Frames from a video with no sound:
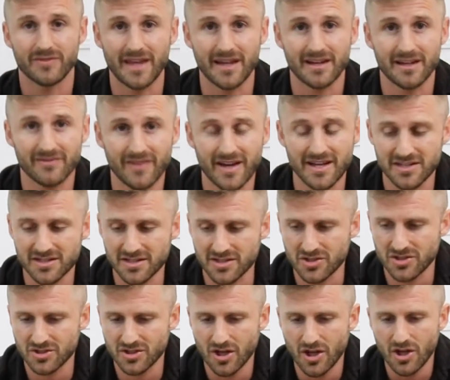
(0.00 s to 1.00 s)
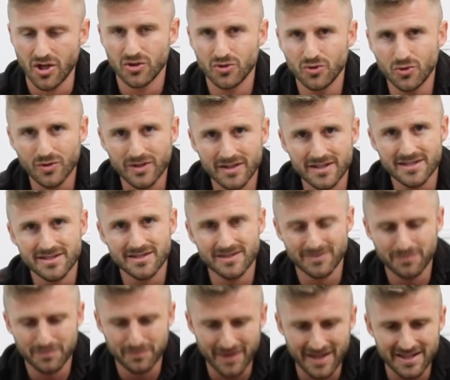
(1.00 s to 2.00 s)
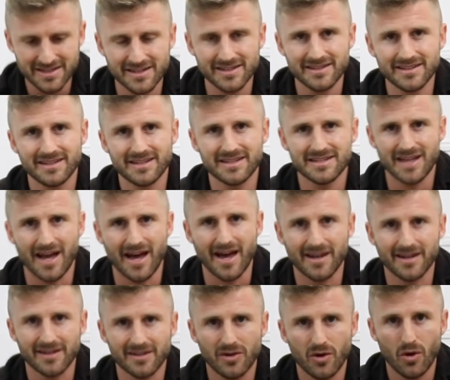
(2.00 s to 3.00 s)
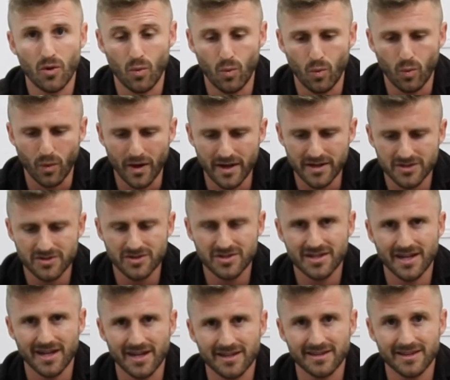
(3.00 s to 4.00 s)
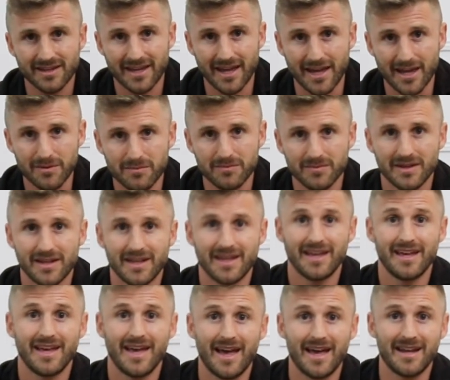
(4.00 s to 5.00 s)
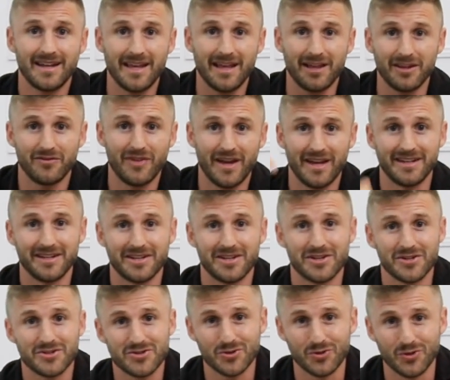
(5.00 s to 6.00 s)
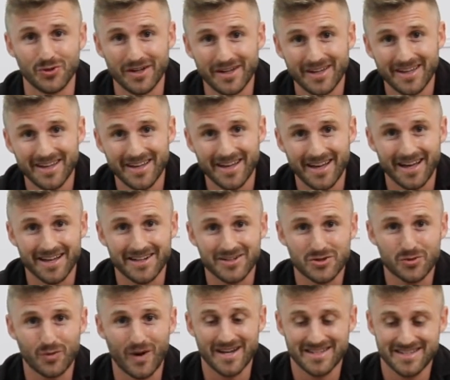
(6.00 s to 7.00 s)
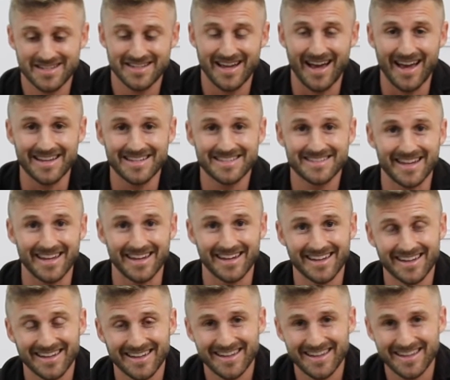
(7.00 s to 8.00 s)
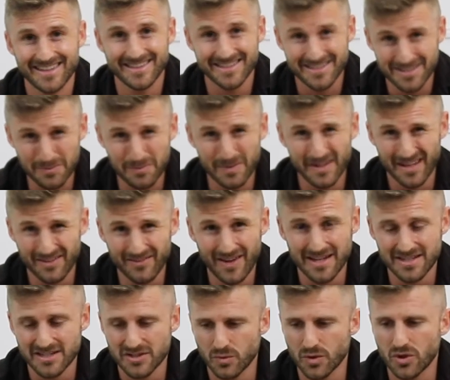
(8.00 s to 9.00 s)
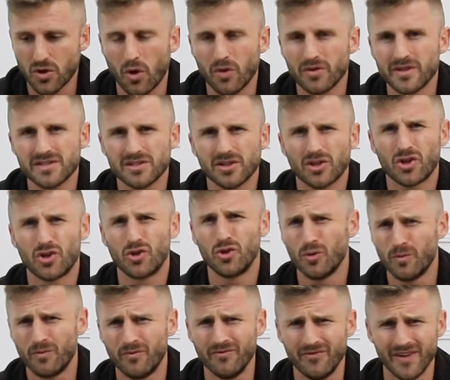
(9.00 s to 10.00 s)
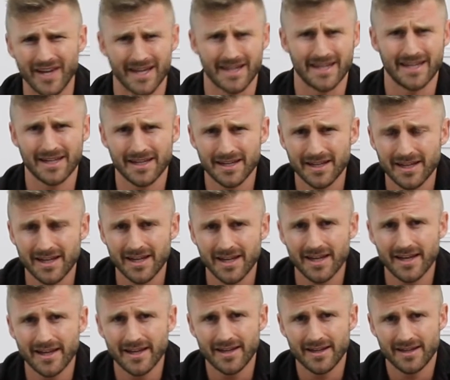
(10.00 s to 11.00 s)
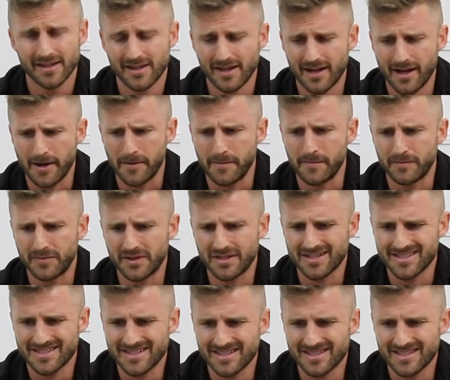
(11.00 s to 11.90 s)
that advantage. You can basically decide when to take the game and elevate it to twice as high a stake. This is a big advantage. We call this a cube vig because